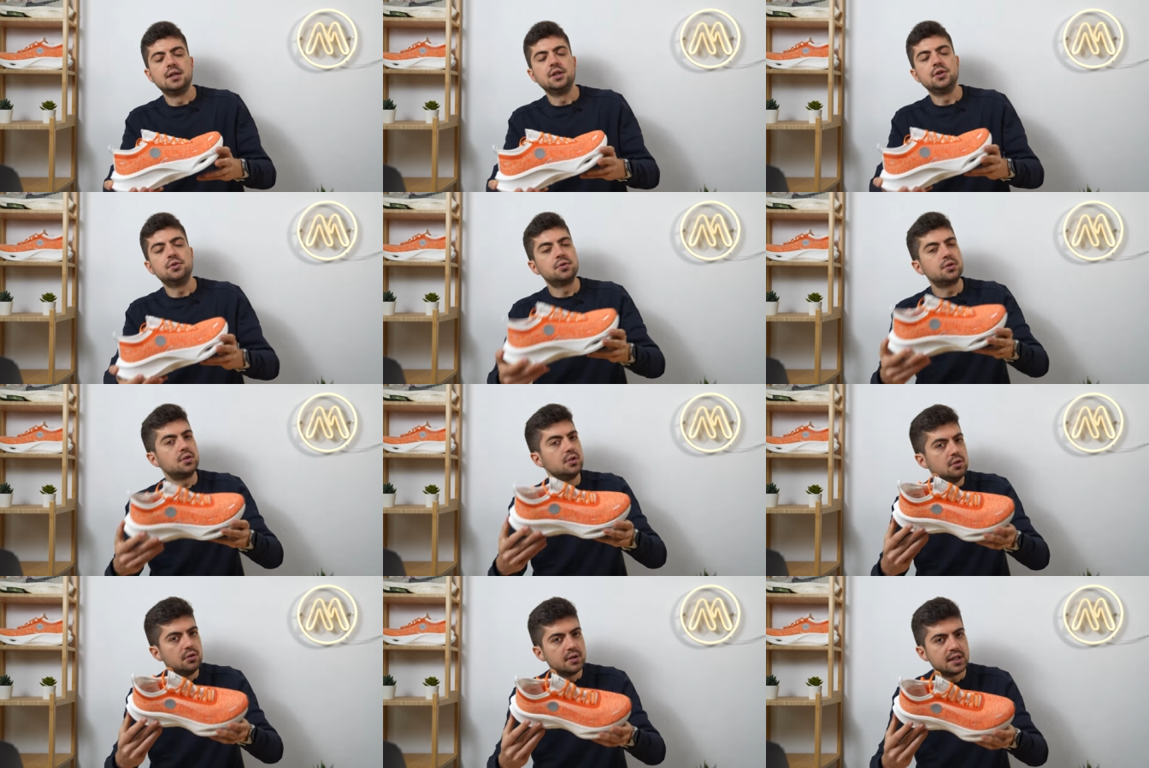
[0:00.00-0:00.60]
you
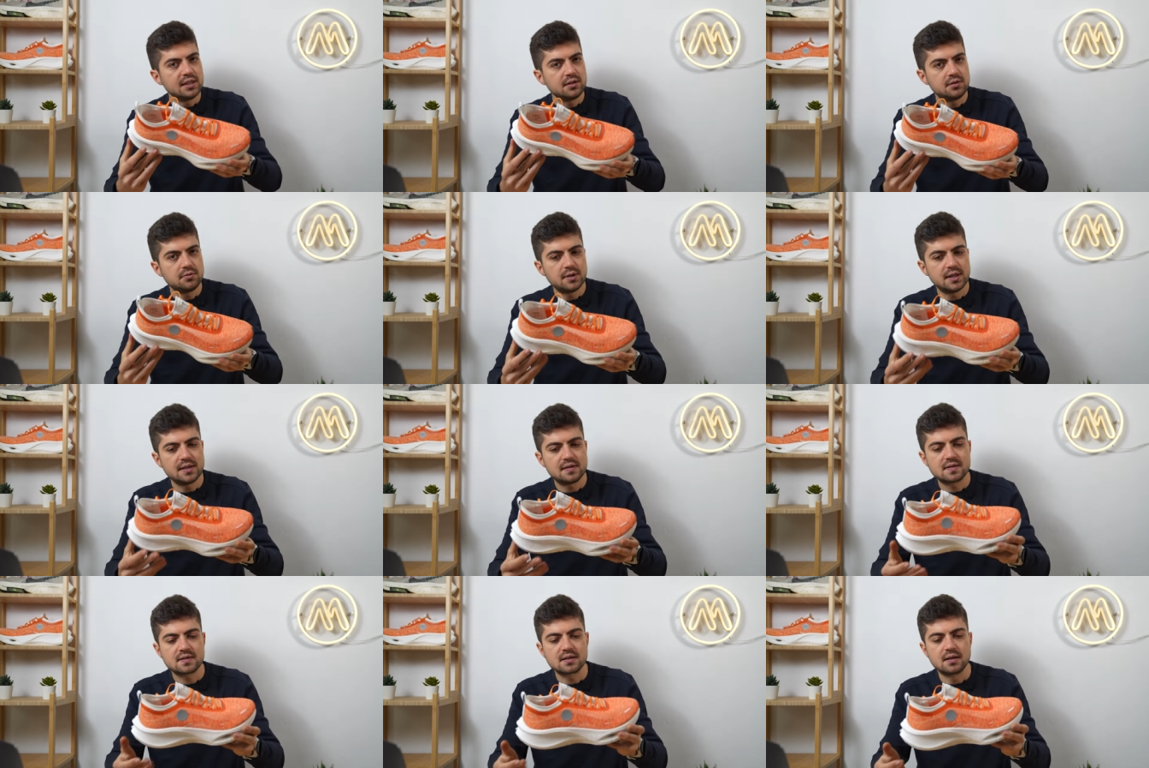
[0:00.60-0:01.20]
could look into
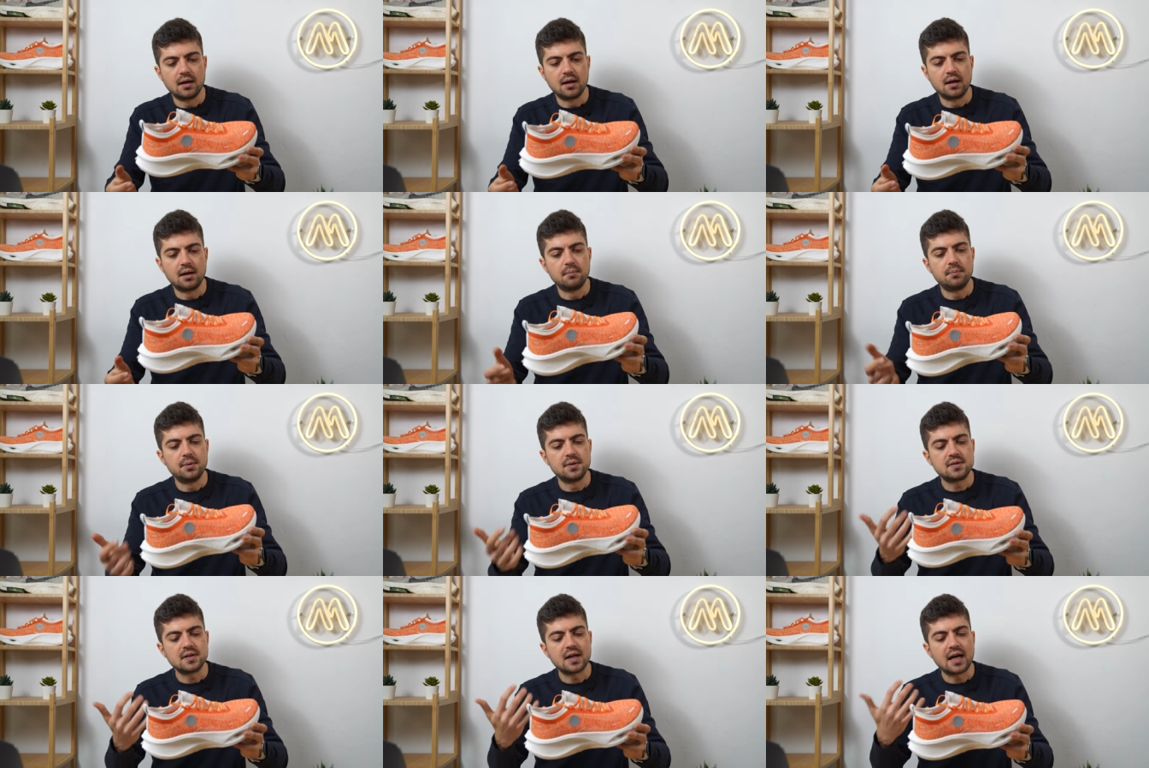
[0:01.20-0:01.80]
it, uh,
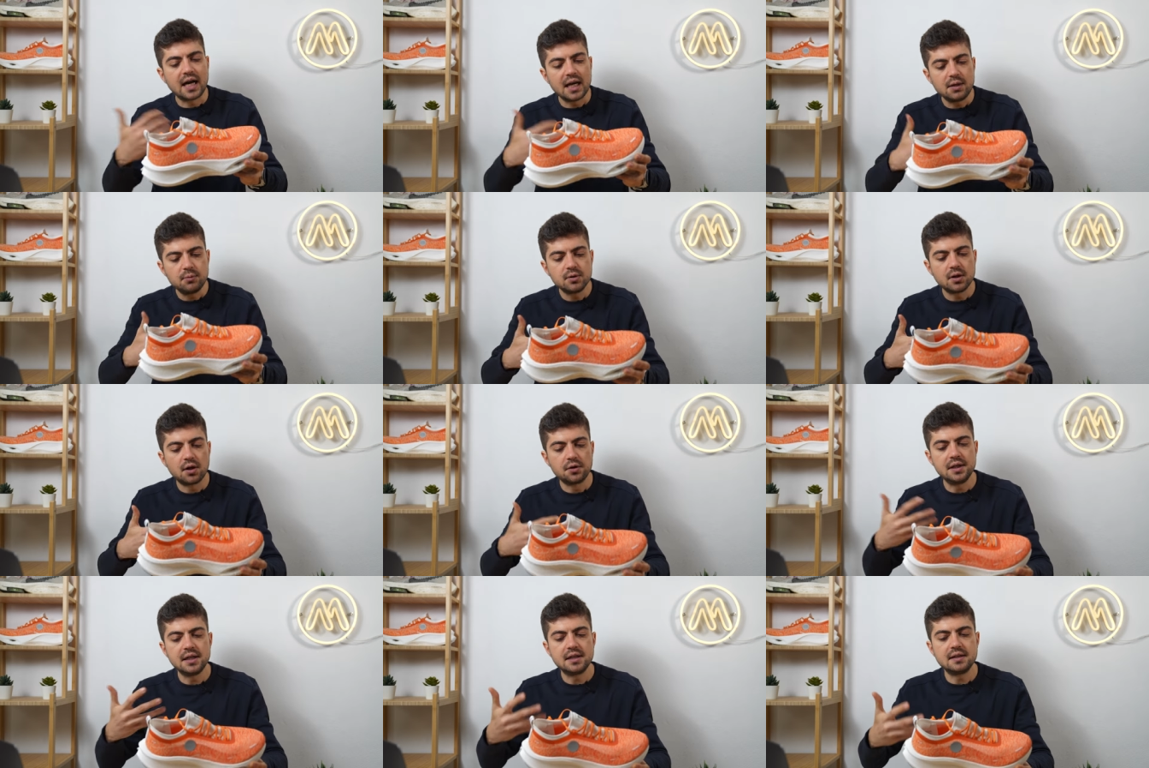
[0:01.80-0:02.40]
but I would
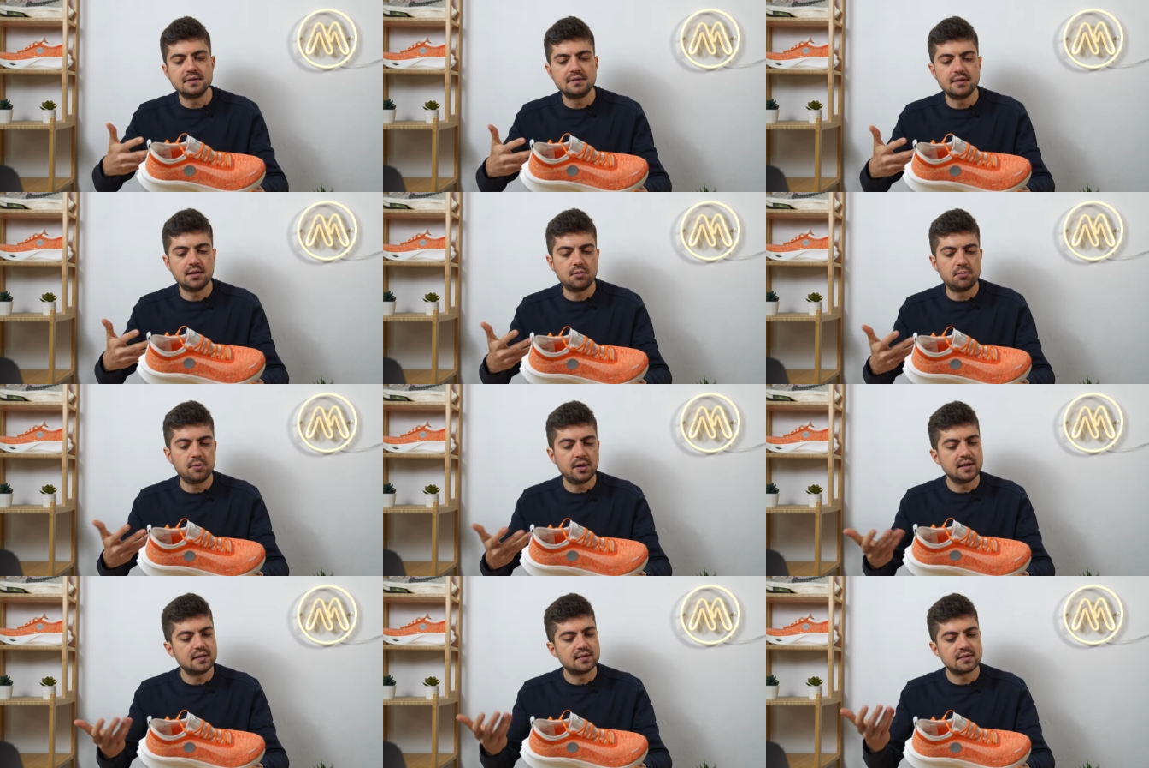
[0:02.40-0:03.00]
only
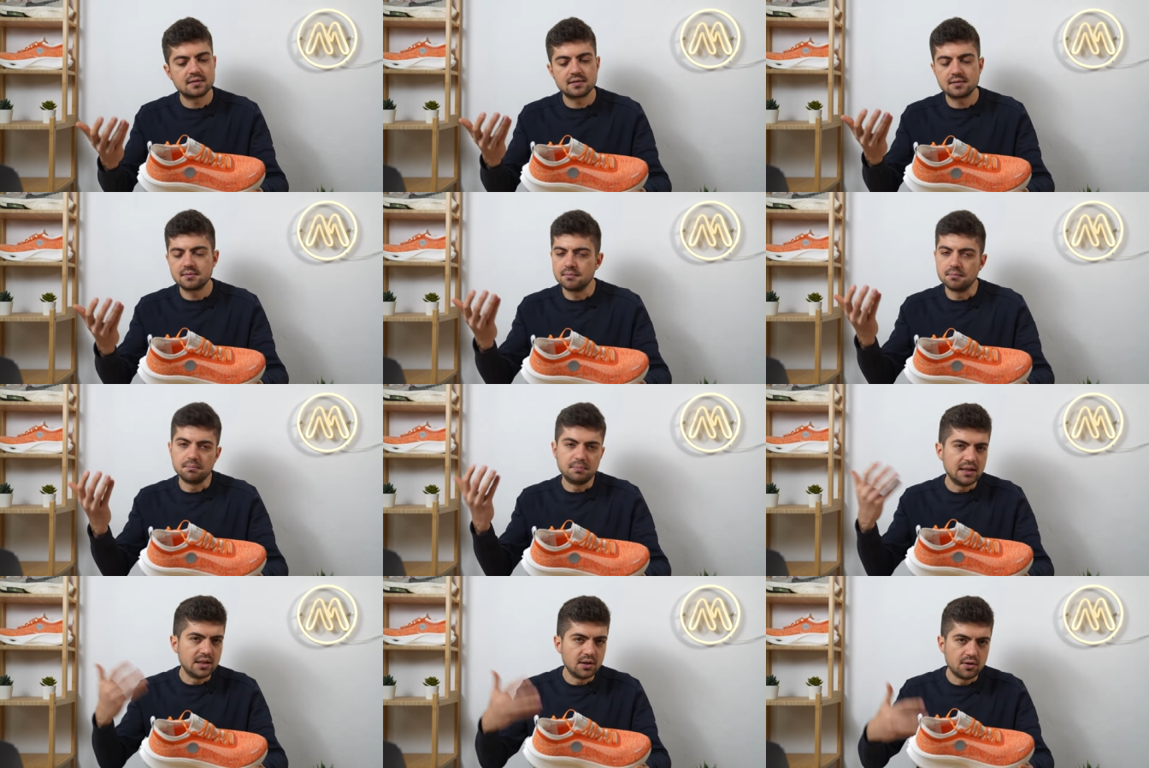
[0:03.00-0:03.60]
consider it
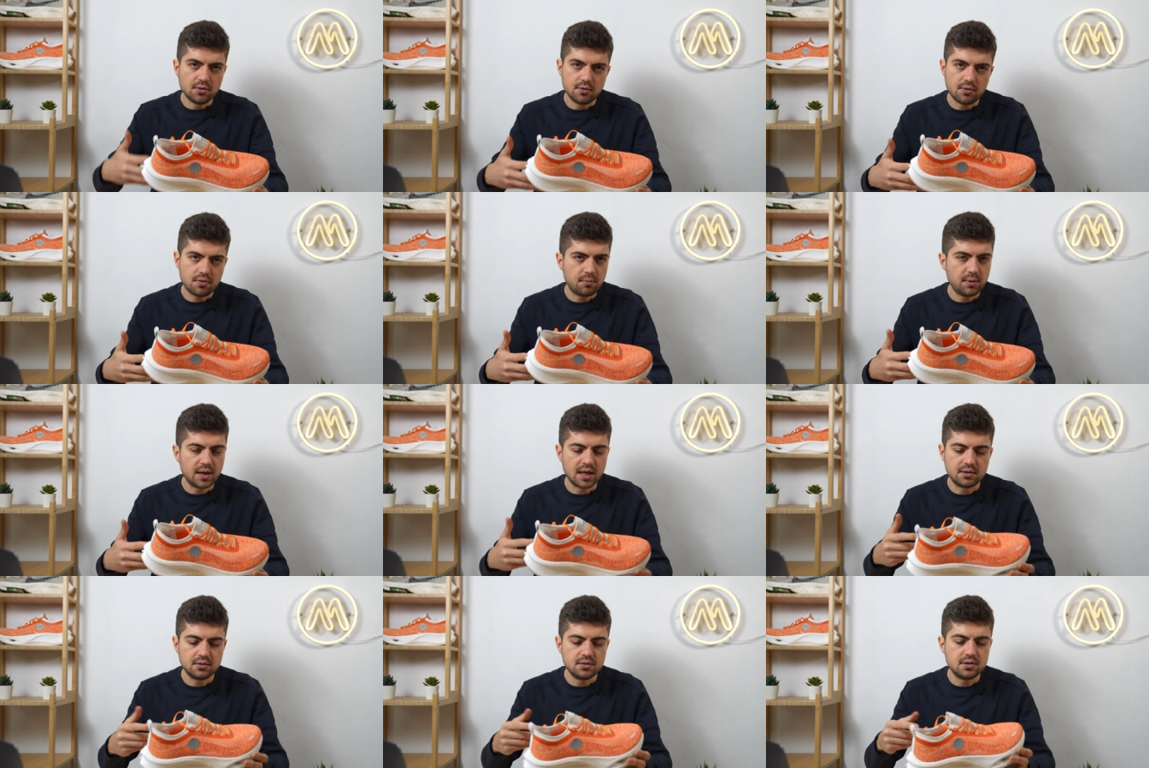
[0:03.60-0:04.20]
below
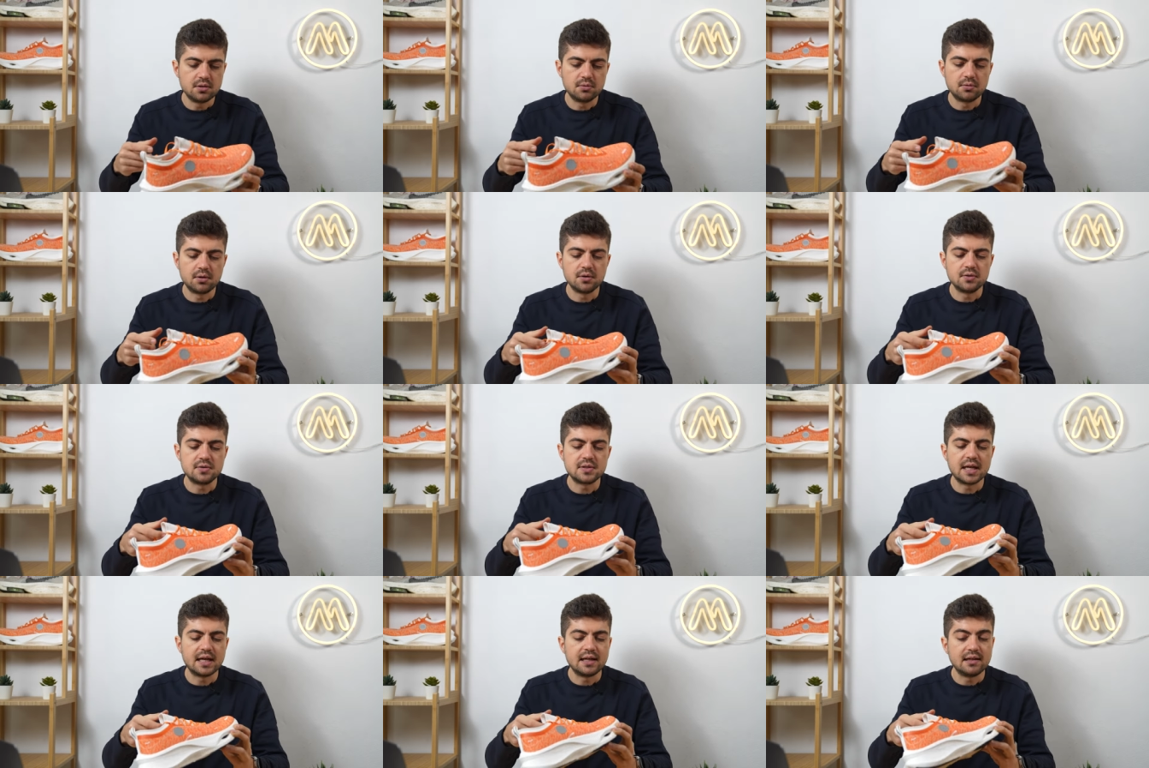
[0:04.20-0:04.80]
three hundred
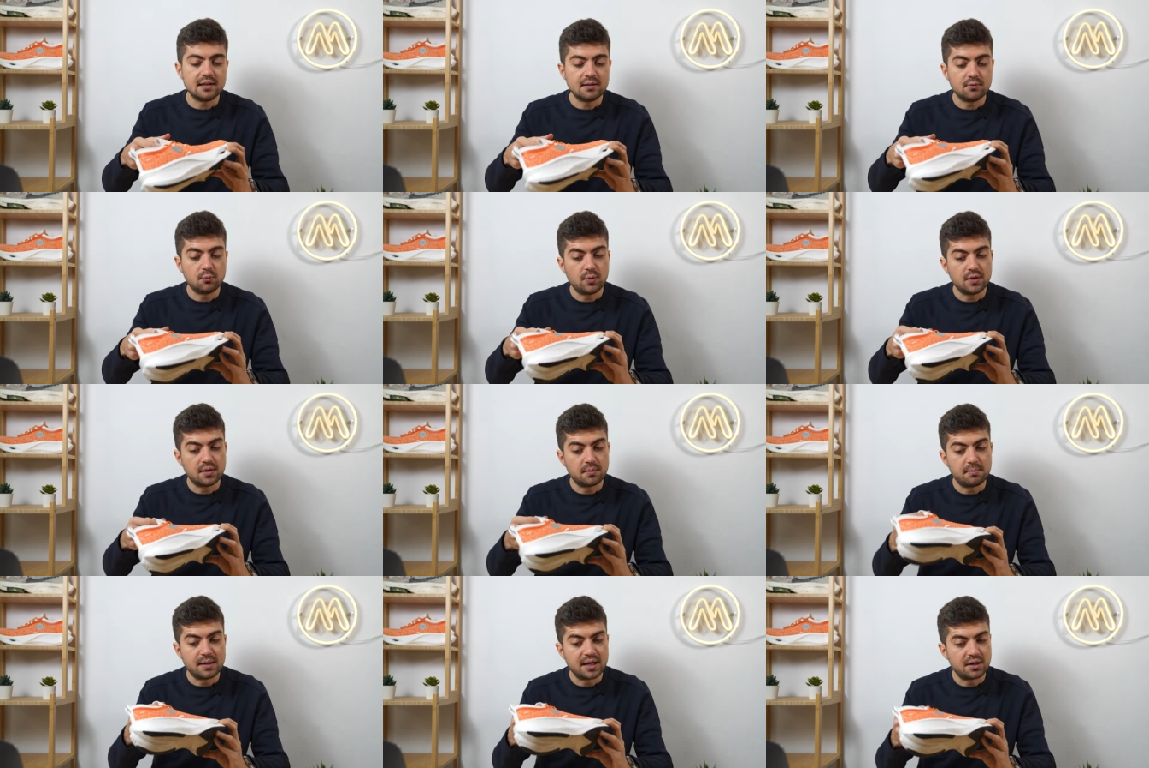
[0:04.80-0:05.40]
euros and
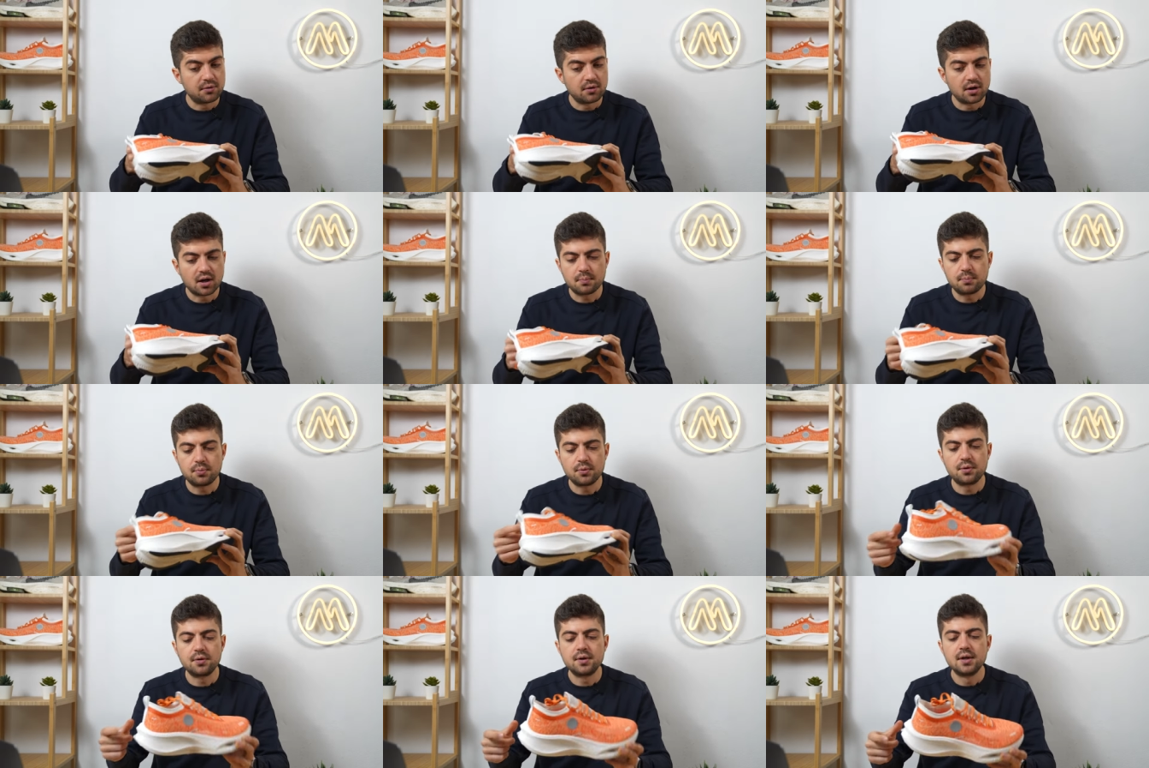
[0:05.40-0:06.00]
with a better
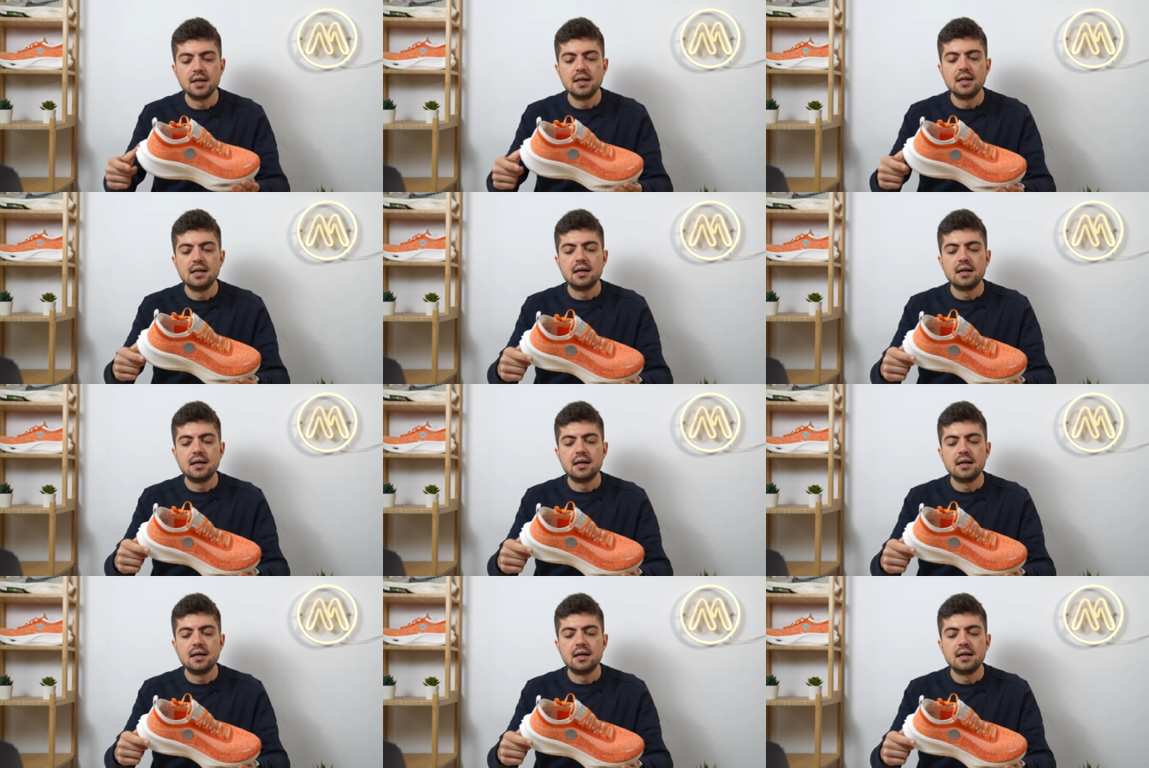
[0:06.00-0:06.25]
upper.